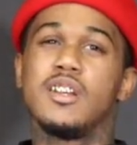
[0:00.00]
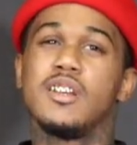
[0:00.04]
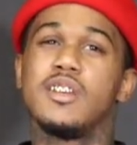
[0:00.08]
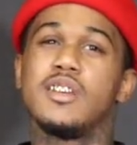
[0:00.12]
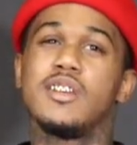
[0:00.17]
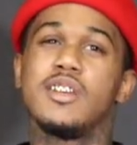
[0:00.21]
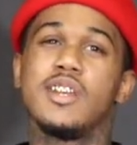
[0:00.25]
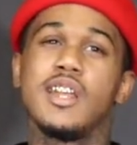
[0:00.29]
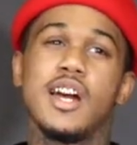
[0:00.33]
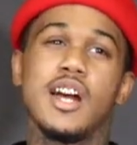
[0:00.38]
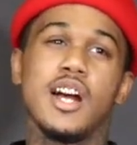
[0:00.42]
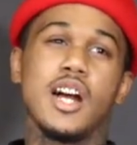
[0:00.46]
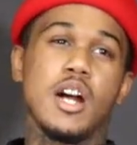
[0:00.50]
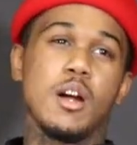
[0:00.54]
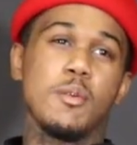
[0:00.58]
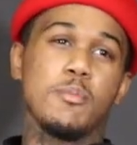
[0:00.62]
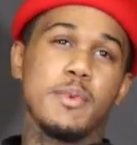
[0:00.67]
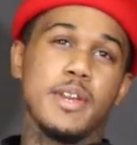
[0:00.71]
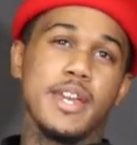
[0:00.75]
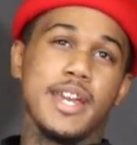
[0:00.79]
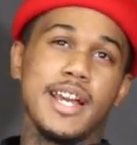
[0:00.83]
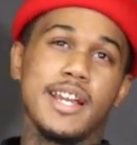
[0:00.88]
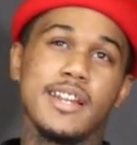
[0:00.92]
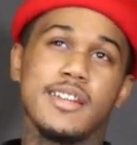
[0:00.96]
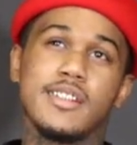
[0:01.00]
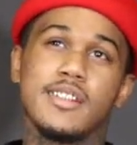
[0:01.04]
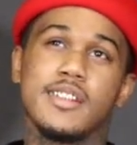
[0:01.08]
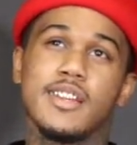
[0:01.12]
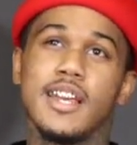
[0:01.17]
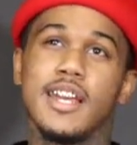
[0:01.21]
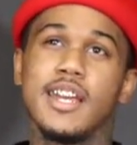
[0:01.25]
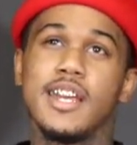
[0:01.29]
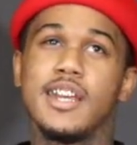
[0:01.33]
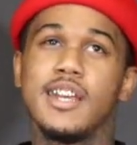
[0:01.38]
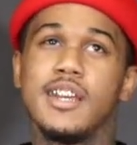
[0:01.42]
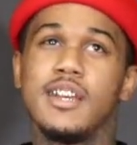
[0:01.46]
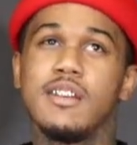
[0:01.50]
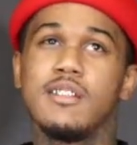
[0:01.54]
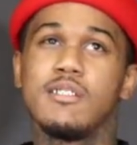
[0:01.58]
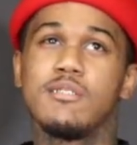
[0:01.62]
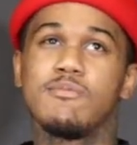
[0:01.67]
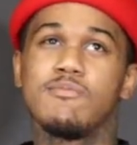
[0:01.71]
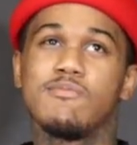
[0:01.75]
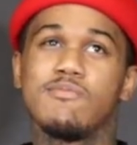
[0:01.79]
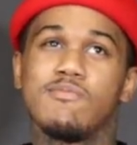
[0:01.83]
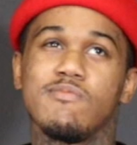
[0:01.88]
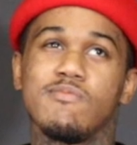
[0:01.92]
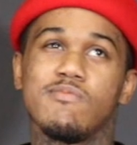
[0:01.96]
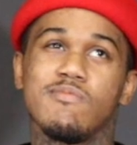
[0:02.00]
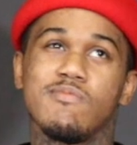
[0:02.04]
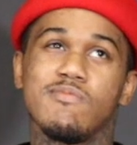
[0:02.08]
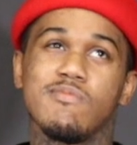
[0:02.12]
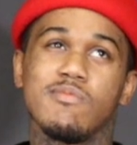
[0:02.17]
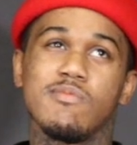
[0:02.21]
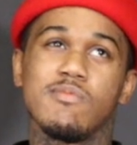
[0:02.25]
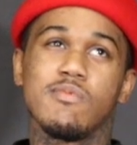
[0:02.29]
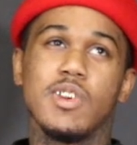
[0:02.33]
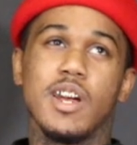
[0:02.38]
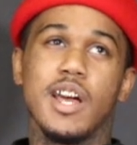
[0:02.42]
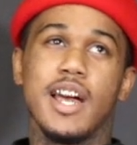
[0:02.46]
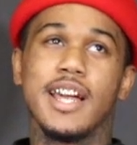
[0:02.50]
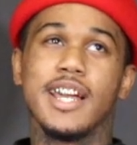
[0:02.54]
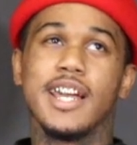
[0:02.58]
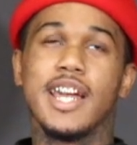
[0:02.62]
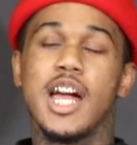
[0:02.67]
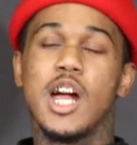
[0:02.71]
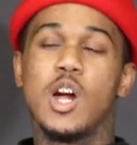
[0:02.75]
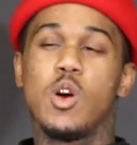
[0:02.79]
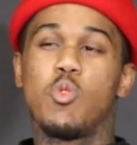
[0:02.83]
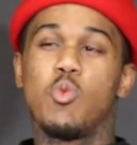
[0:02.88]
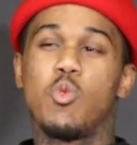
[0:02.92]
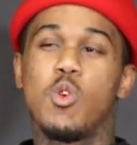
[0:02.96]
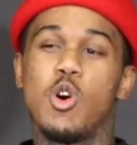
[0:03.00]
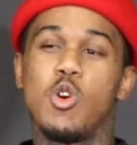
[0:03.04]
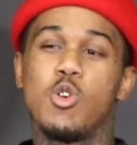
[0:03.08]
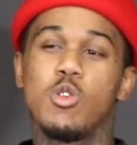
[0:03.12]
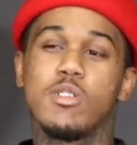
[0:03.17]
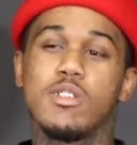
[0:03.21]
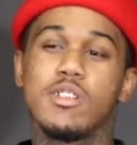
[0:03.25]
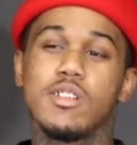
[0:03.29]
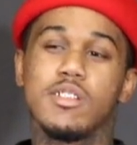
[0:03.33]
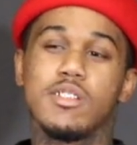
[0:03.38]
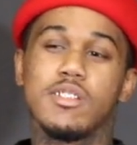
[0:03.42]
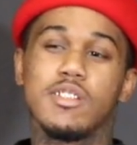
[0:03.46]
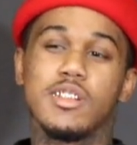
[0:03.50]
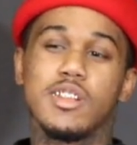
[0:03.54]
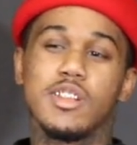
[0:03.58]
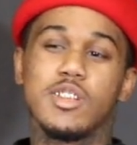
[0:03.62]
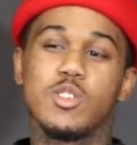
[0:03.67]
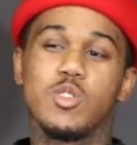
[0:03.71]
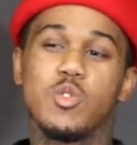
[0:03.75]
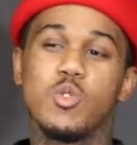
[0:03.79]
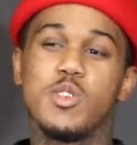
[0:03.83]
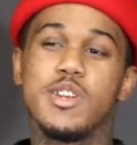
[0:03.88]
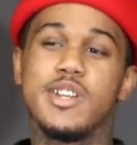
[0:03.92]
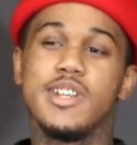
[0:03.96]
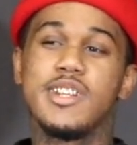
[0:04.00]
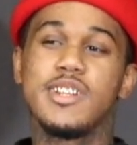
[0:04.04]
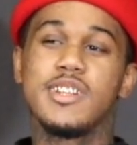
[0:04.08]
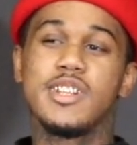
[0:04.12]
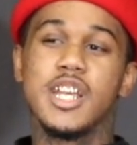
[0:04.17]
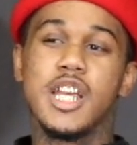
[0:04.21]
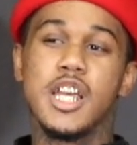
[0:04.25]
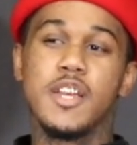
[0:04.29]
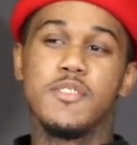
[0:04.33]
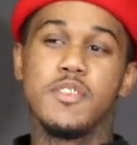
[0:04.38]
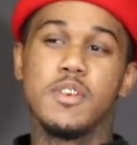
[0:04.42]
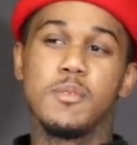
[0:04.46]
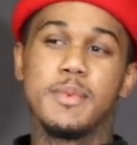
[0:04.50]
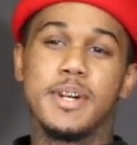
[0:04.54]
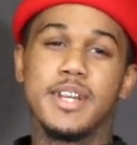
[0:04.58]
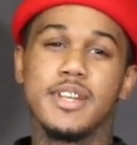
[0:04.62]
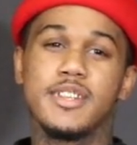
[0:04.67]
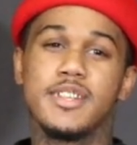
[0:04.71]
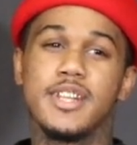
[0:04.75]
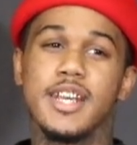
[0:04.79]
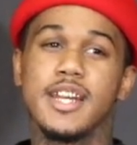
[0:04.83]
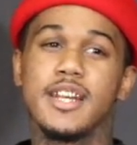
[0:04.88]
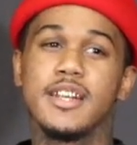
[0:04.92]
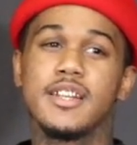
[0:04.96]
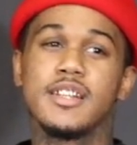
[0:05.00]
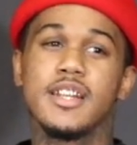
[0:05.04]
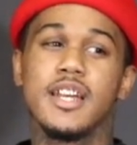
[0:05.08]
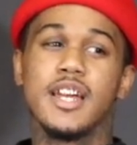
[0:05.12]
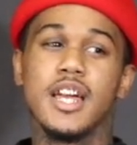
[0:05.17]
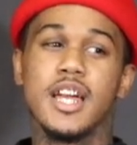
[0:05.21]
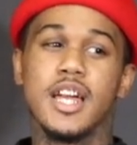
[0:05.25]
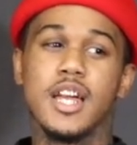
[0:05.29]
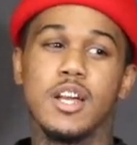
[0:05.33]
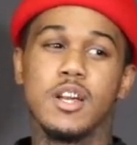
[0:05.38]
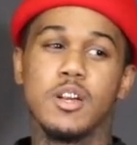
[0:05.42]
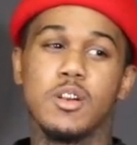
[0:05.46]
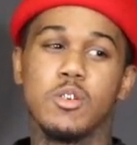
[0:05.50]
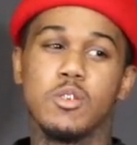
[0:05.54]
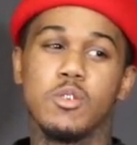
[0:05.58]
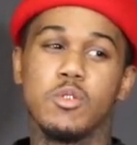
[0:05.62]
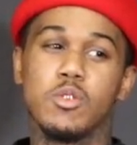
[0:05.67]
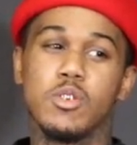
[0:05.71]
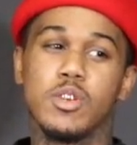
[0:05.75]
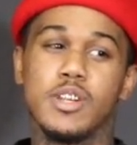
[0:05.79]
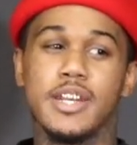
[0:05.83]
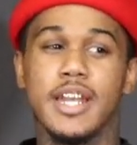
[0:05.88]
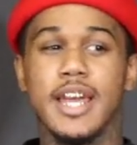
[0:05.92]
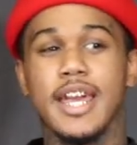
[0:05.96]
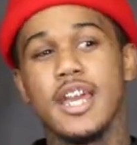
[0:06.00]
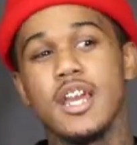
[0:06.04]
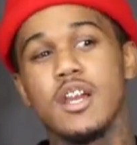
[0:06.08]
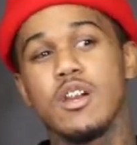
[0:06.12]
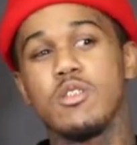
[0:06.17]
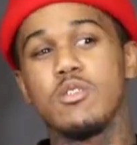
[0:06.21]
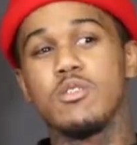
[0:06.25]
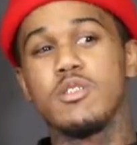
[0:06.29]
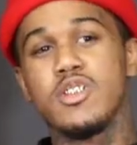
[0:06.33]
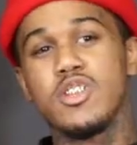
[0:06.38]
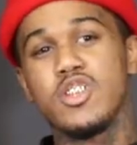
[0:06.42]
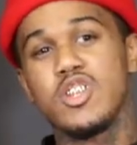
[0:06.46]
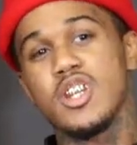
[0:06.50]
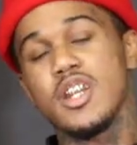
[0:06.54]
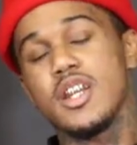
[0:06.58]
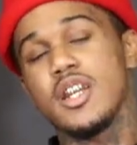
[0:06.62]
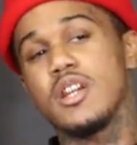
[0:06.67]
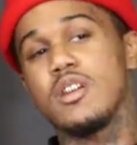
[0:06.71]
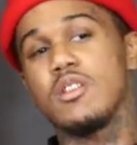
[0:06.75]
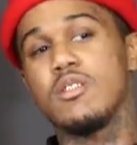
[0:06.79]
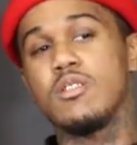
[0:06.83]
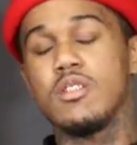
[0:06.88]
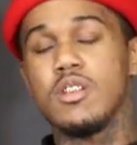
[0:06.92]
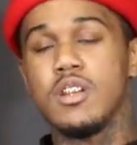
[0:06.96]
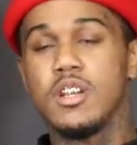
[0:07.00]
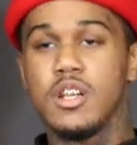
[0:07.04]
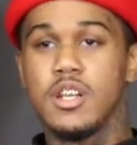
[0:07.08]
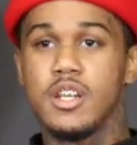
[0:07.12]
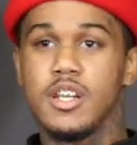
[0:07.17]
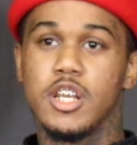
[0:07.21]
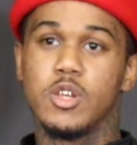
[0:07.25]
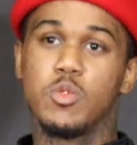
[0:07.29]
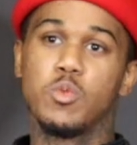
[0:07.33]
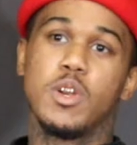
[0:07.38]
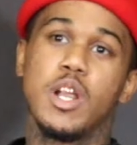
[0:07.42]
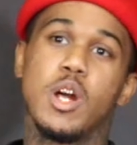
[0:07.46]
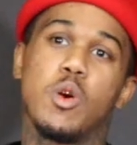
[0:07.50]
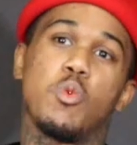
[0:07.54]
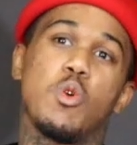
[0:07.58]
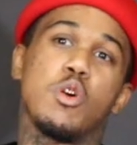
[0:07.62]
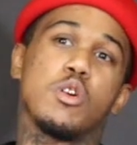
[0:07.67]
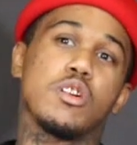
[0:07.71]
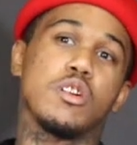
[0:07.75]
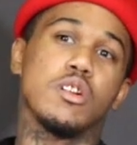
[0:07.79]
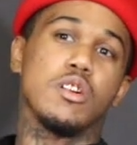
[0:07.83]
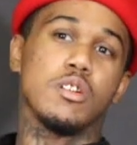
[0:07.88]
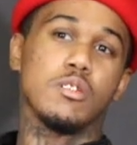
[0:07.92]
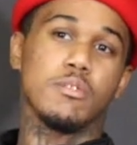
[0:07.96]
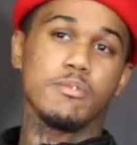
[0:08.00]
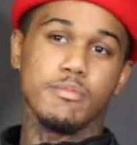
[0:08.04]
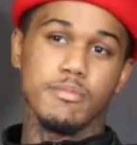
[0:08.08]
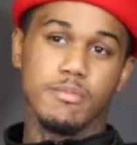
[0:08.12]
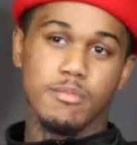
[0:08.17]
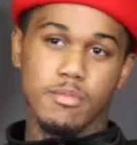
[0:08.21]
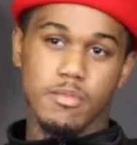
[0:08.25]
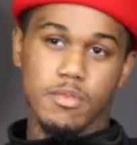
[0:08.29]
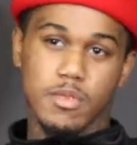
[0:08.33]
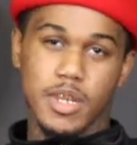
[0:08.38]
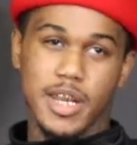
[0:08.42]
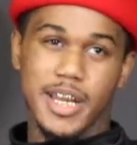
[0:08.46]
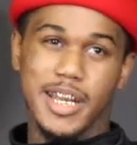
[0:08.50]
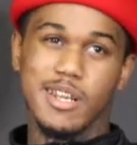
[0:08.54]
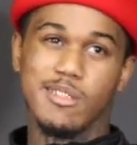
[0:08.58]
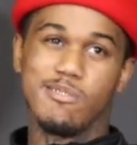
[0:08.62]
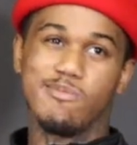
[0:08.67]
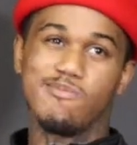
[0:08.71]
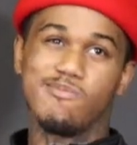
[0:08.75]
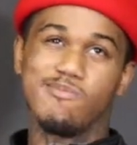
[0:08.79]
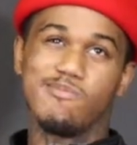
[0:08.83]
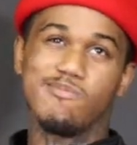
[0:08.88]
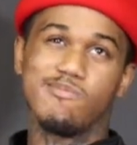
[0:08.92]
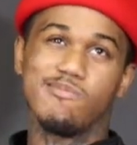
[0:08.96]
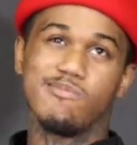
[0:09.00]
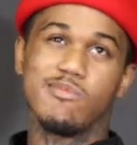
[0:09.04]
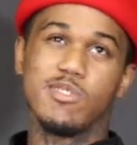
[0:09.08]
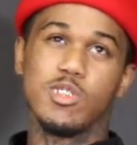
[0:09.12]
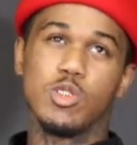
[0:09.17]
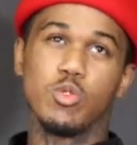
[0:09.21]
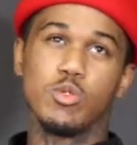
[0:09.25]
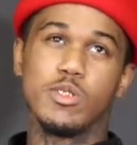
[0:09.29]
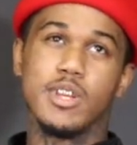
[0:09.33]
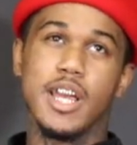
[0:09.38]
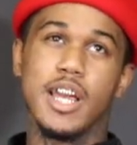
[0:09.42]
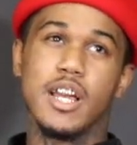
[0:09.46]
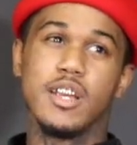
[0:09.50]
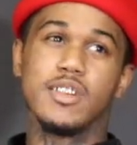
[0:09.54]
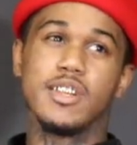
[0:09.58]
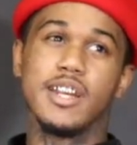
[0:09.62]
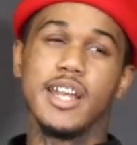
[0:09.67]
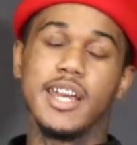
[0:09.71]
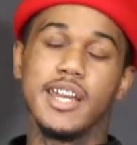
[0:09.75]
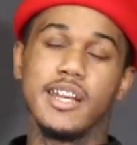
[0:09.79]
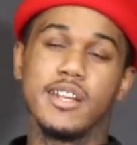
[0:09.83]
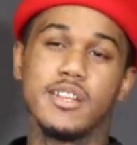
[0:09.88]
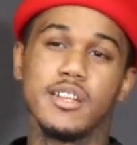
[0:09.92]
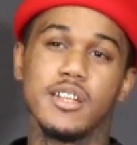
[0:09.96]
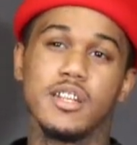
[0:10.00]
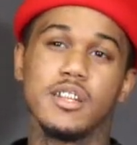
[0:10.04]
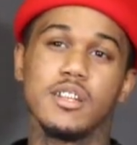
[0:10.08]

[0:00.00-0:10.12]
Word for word: Nah, man. I say I got woke 27, my second time down in jail. That's when I woke up, like 2018.